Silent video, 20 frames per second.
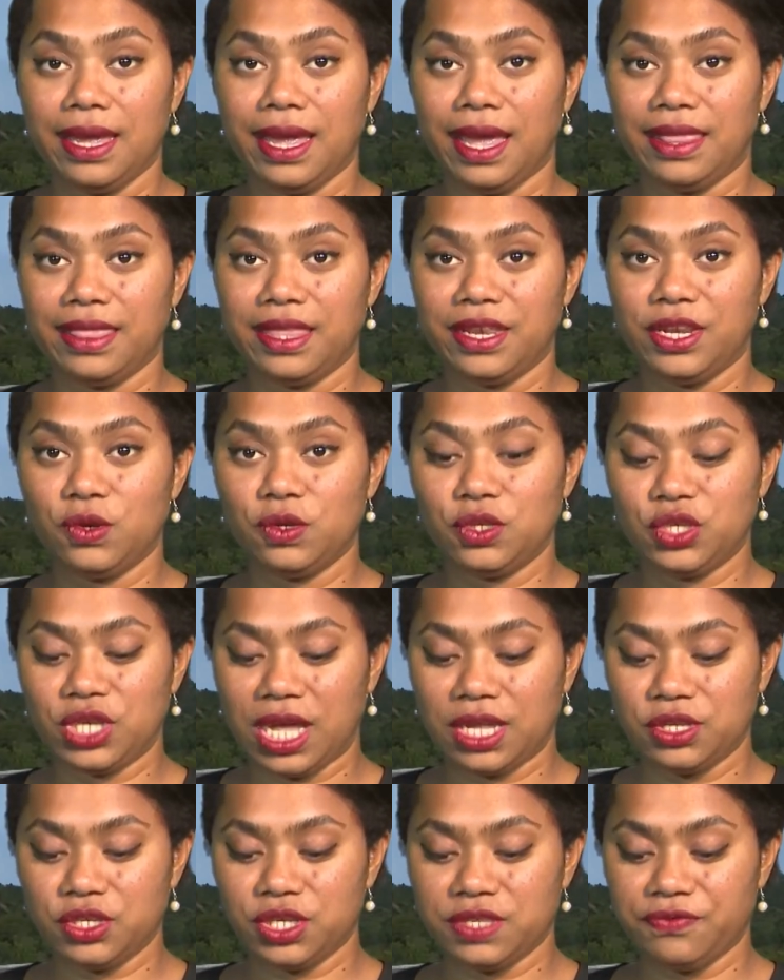And the new
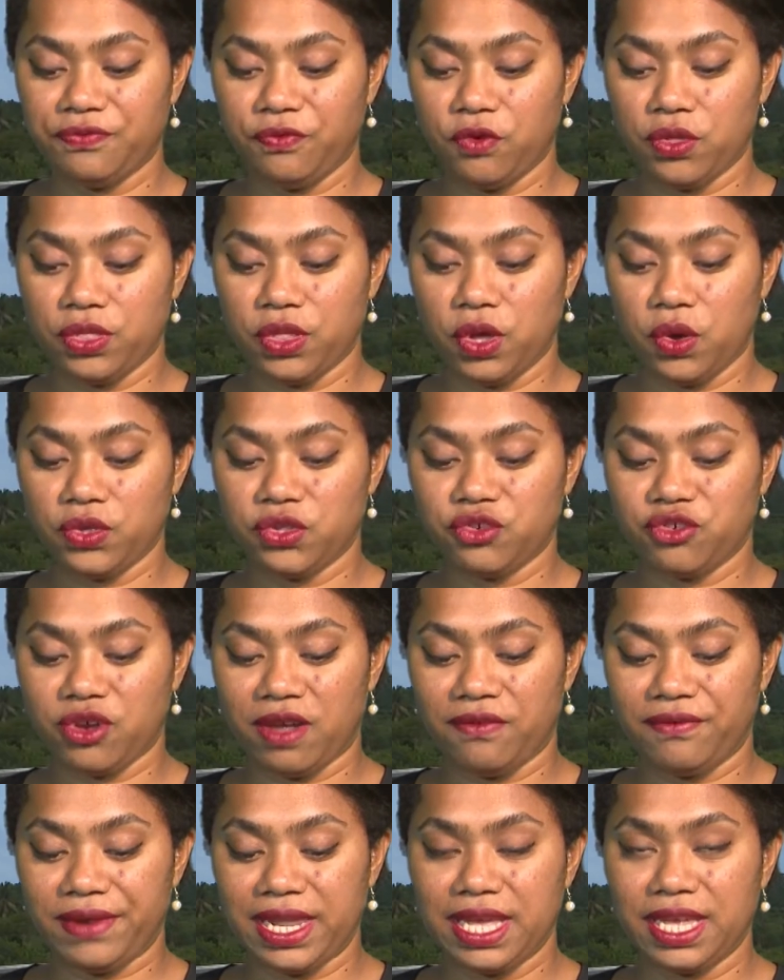charges for those
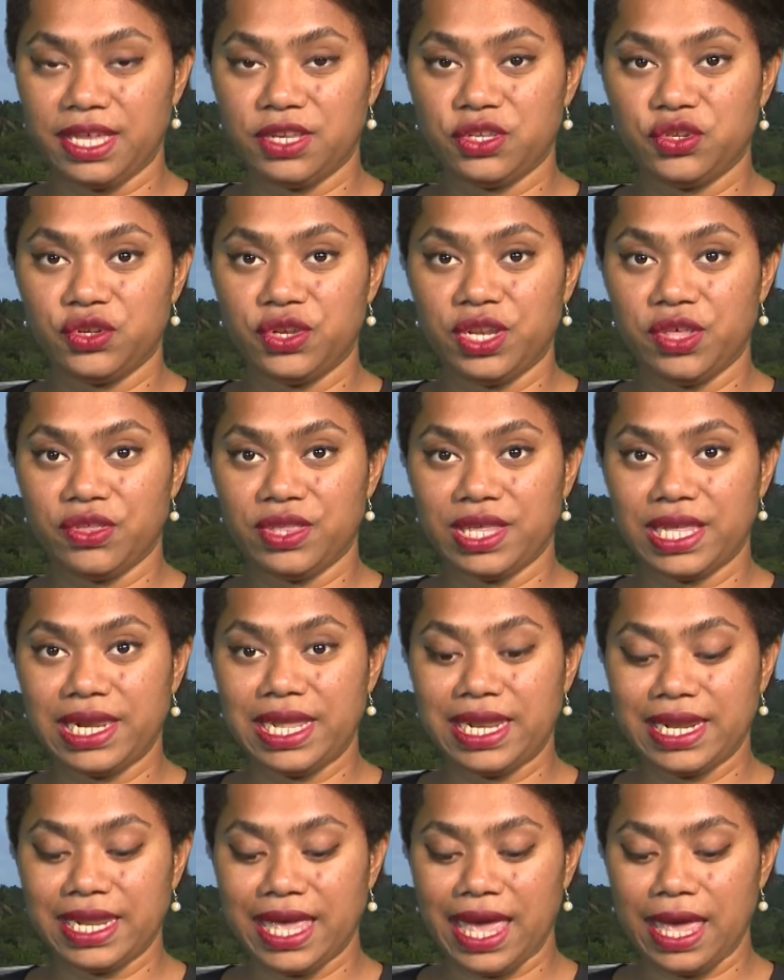travelling into New
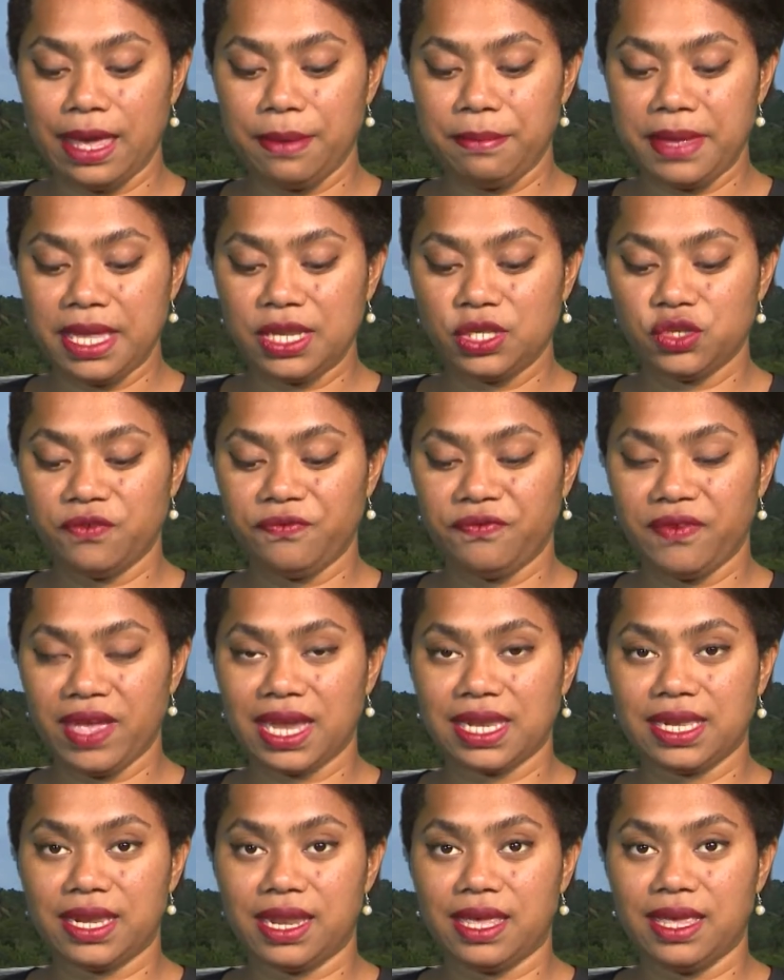Zealand came into
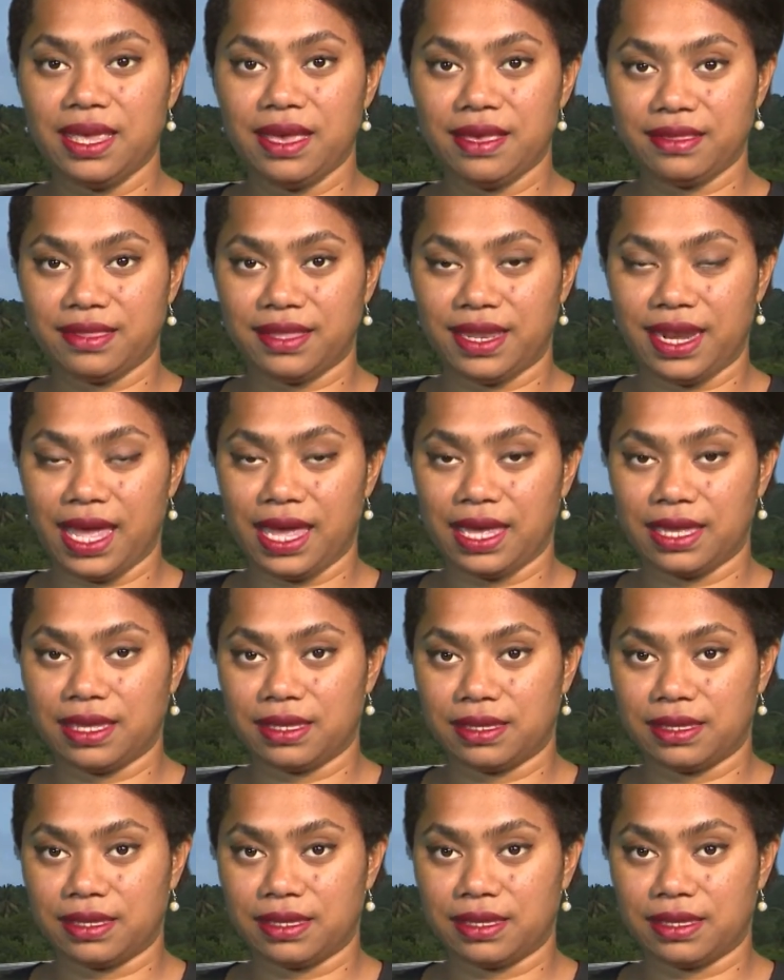effect yesterday.